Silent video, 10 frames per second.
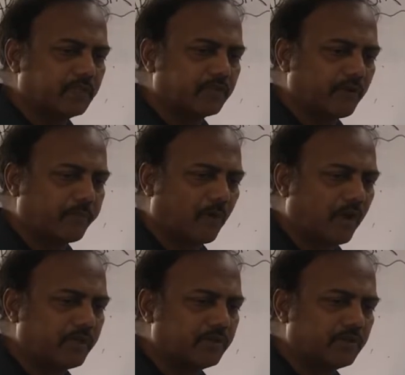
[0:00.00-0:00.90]

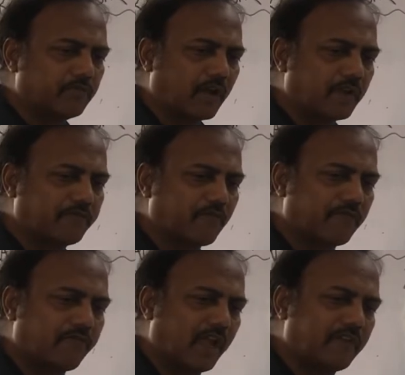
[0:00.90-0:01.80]

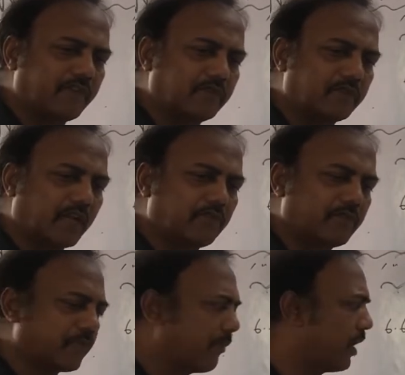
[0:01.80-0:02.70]
3.145 into 10 to the
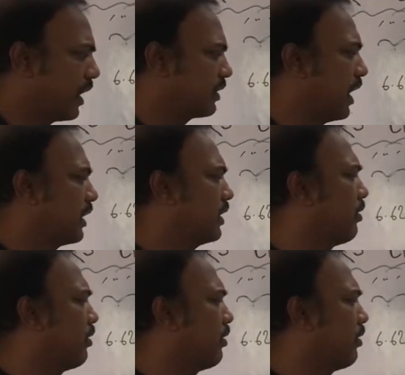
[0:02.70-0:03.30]
power minus 19.